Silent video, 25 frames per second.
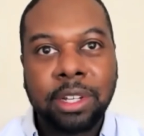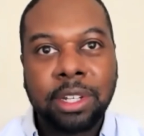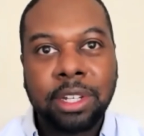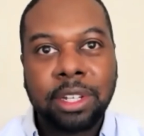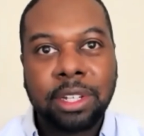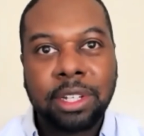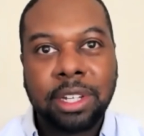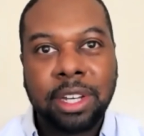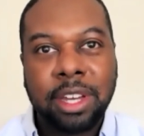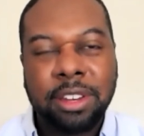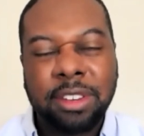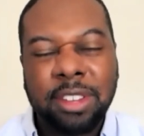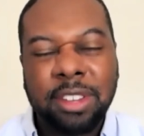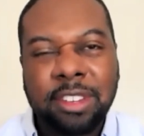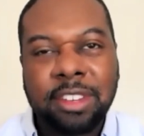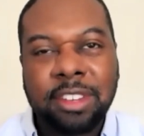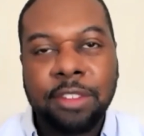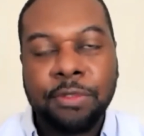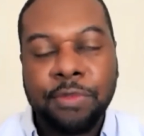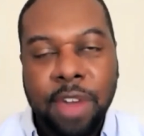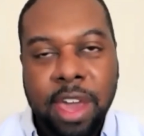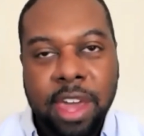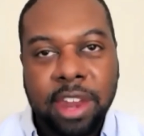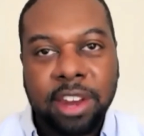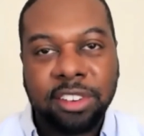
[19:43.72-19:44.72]
a
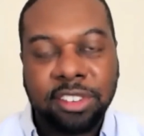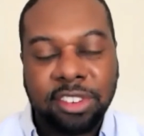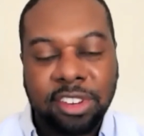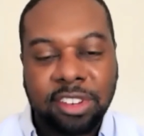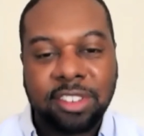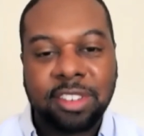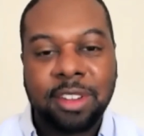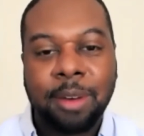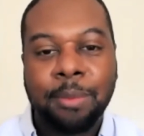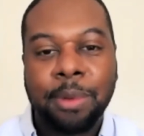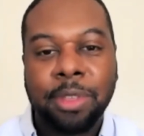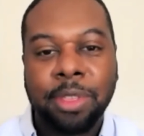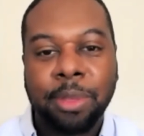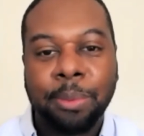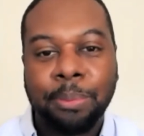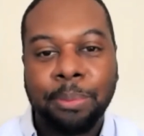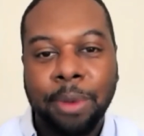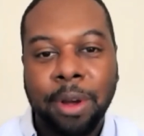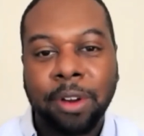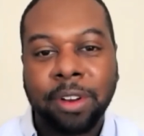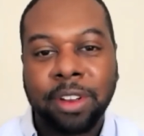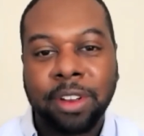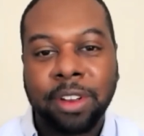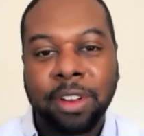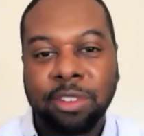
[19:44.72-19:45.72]
disadvantage to some of the
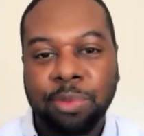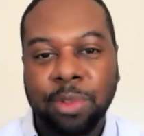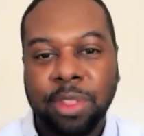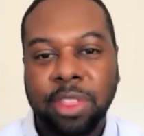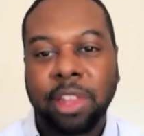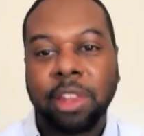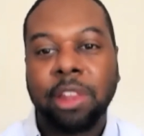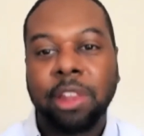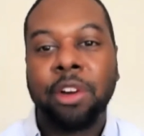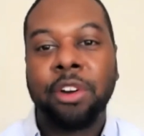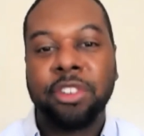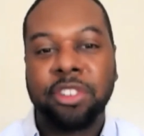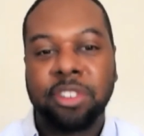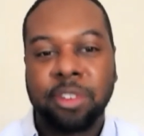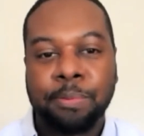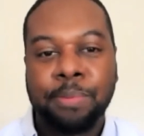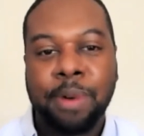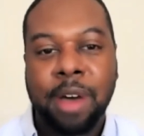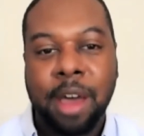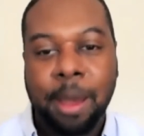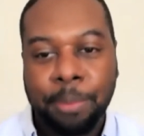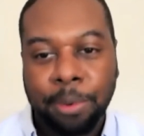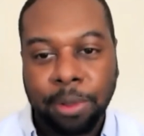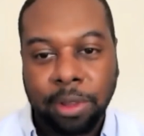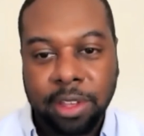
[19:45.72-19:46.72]
markets with a larger
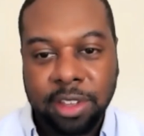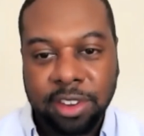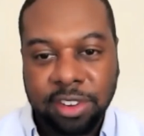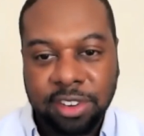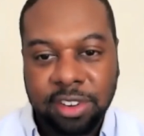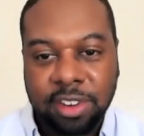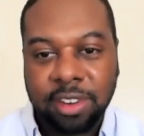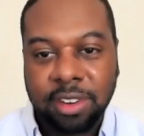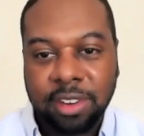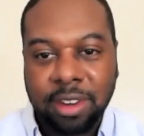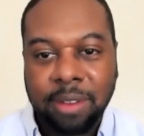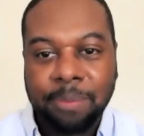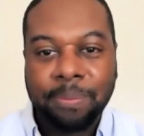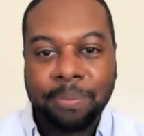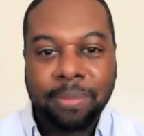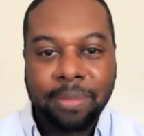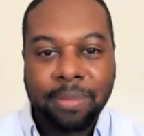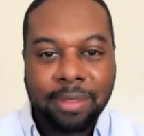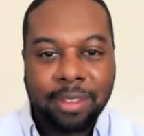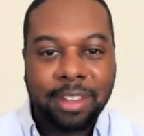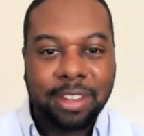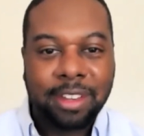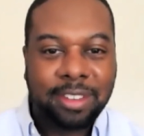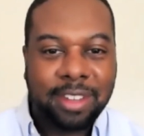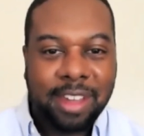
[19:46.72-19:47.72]
population
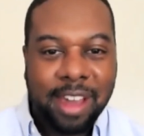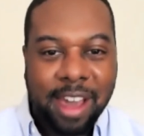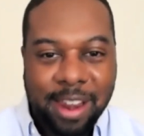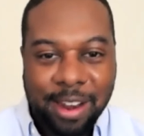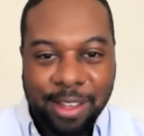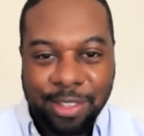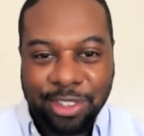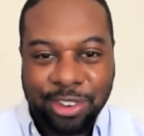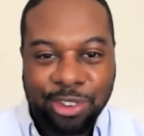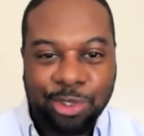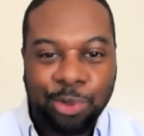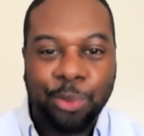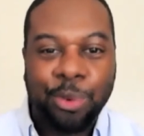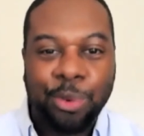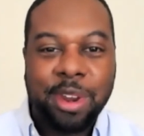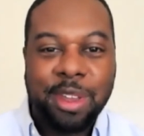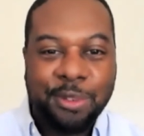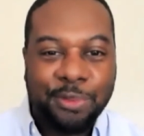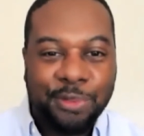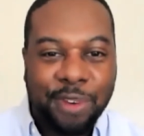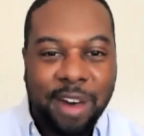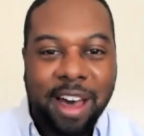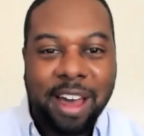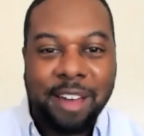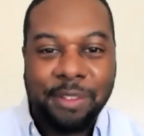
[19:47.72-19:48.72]
is kind of the
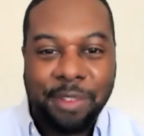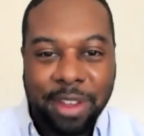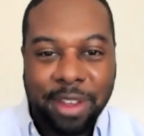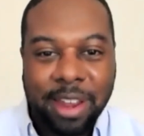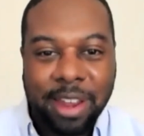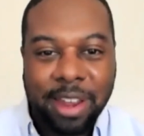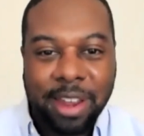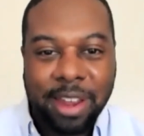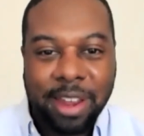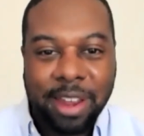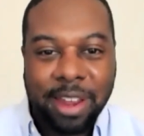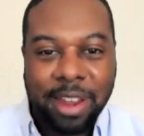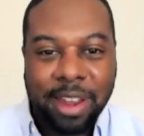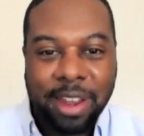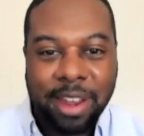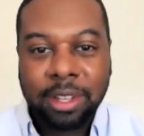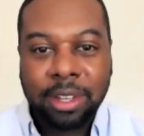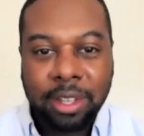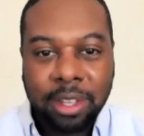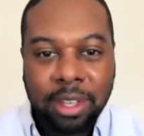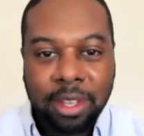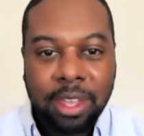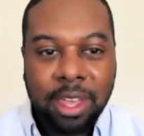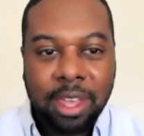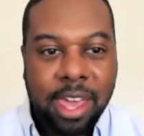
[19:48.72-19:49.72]
25 and up.
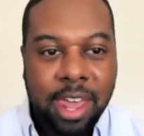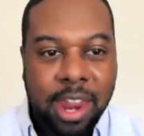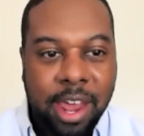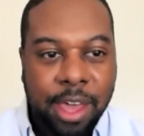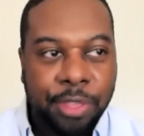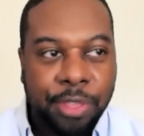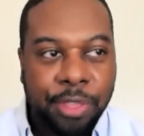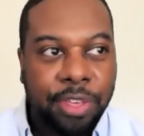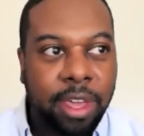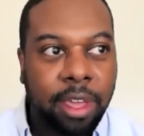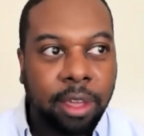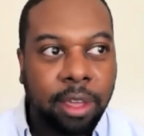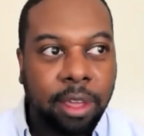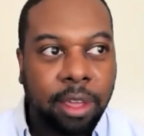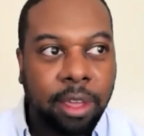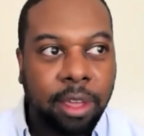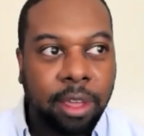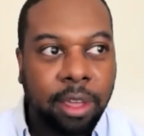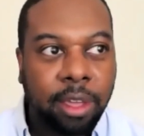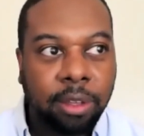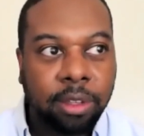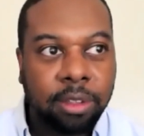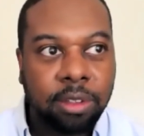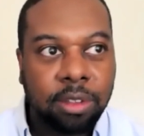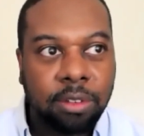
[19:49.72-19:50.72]
And I think
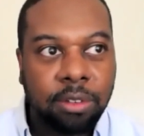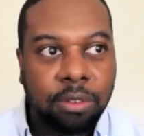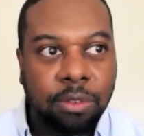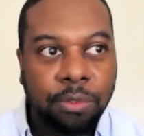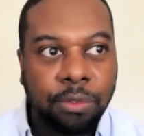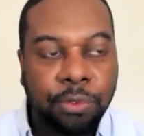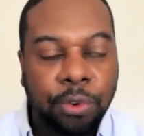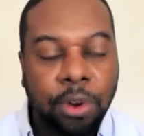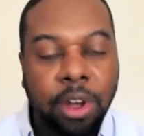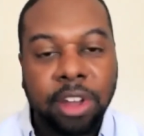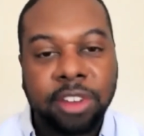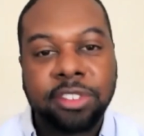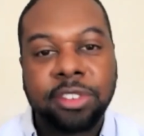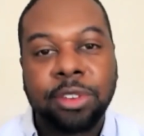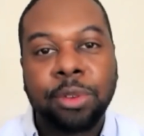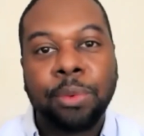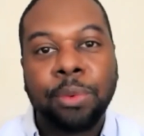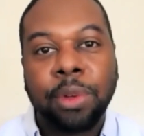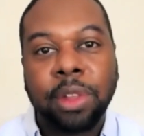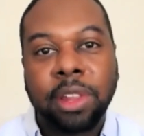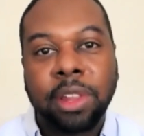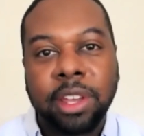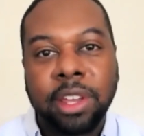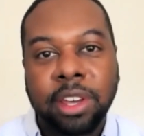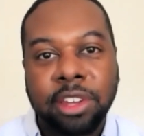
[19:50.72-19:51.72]
for us to really
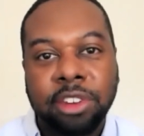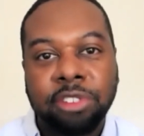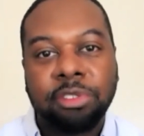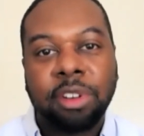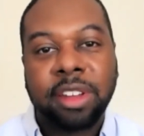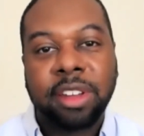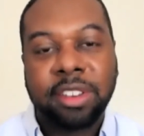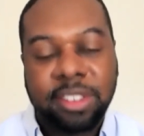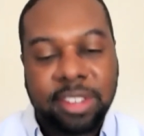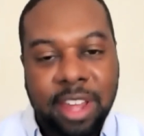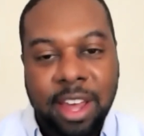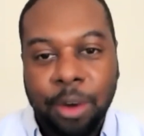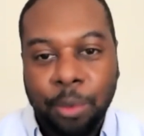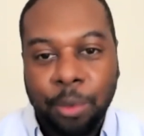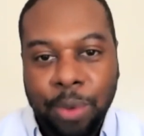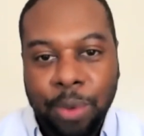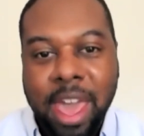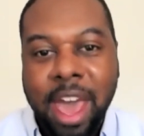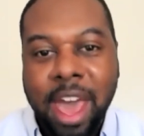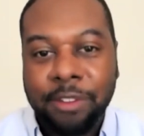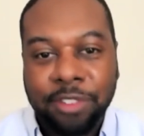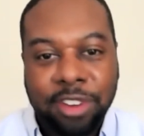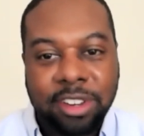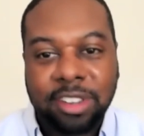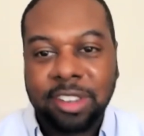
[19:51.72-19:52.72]
address that, we have
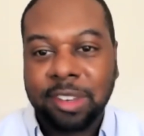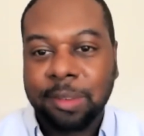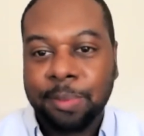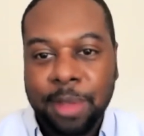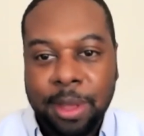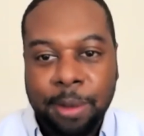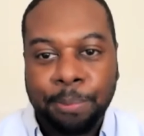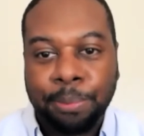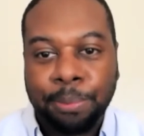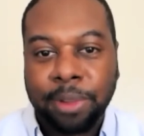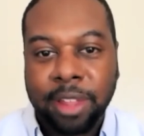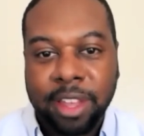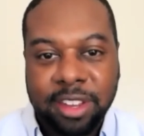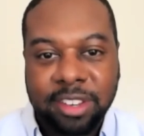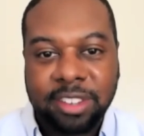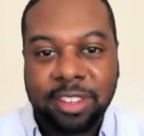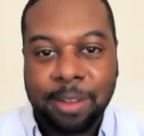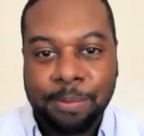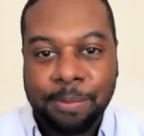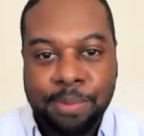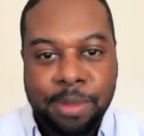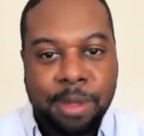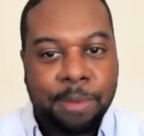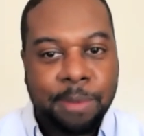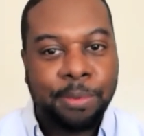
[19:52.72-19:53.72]
to just be a place that
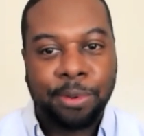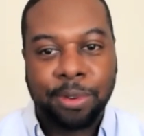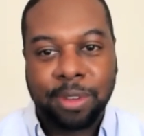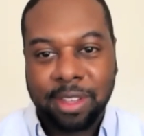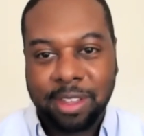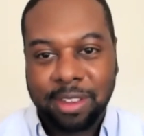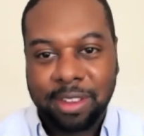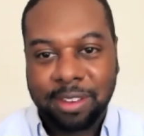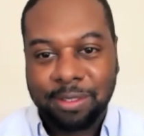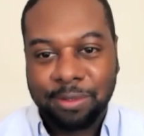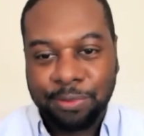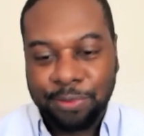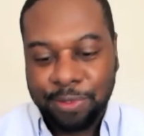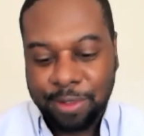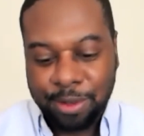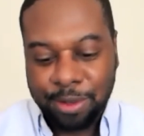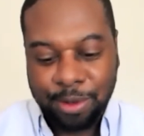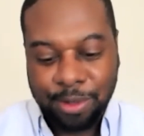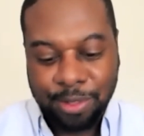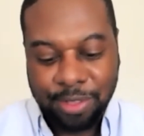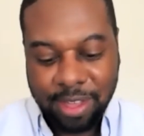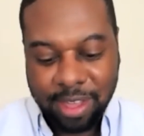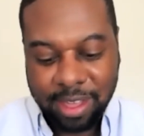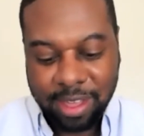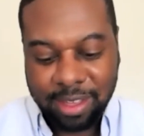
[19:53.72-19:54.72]
people can feel
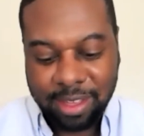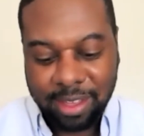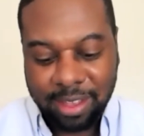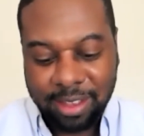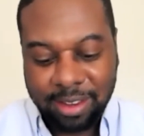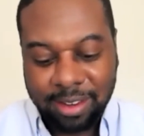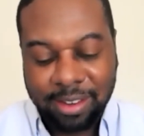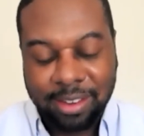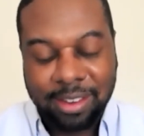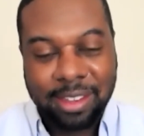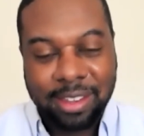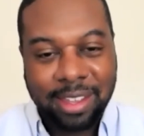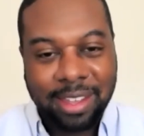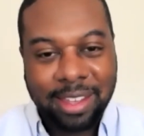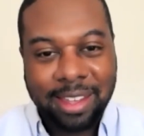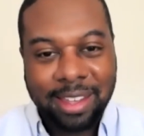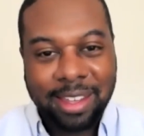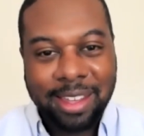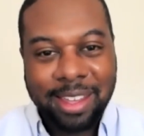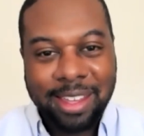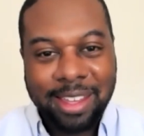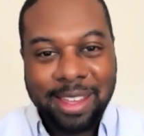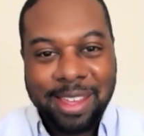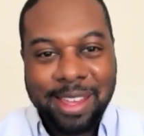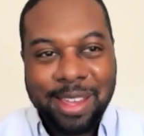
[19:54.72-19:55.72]

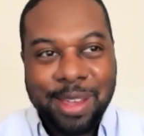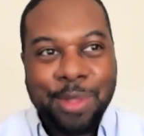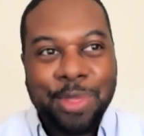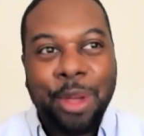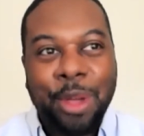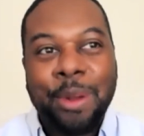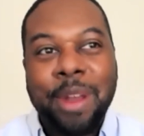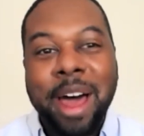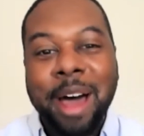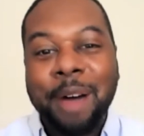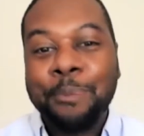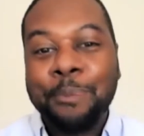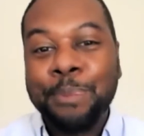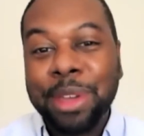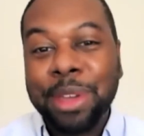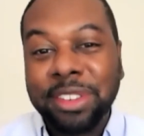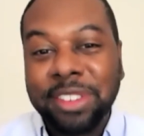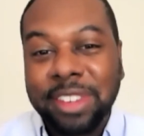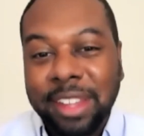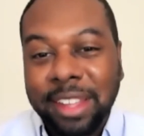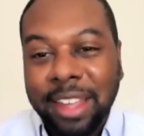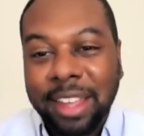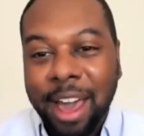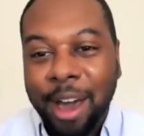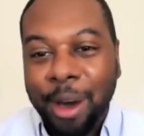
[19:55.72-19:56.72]
they're not missing
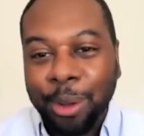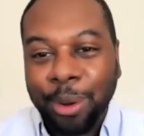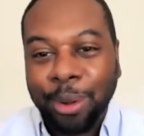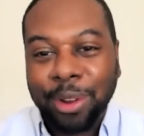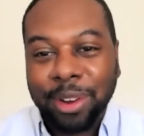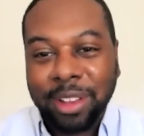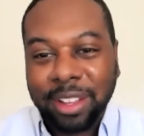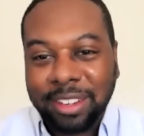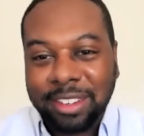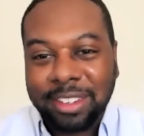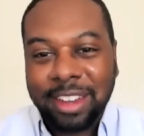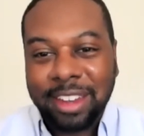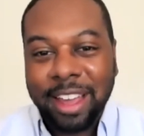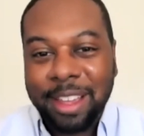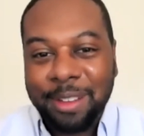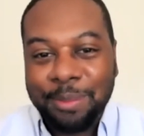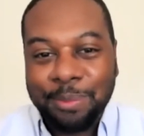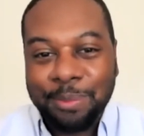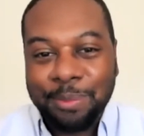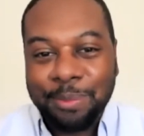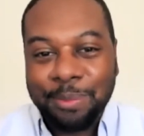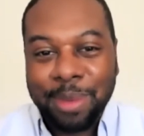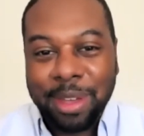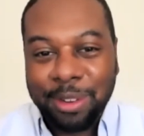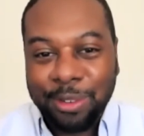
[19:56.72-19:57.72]
out on
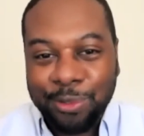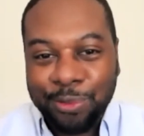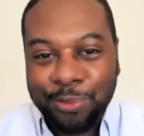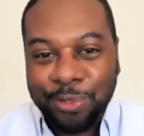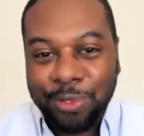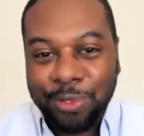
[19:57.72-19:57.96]
excitement